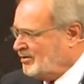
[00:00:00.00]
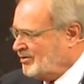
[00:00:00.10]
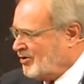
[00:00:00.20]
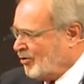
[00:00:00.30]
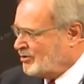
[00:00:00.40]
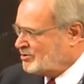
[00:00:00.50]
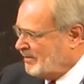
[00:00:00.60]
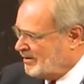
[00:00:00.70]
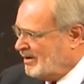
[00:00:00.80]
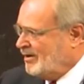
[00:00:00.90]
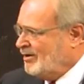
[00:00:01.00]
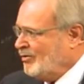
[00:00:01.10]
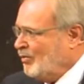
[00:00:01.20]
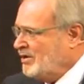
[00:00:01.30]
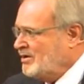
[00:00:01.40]
certainly needed
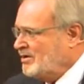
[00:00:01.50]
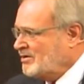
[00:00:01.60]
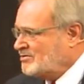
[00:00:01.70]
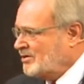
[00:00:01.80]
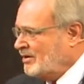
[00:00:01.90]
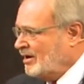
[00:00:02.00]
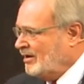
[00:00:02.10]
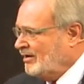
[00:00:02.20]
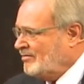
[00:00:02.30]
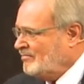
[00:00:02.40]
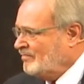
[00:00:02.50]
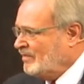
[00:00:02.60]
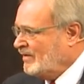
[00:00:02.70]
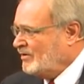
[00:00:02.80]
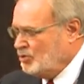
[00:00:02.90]
encouragement. We need
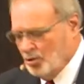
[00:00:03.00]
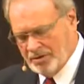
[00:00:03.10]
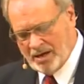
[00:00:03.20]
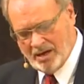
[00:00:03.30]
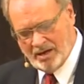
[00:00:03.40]
it today.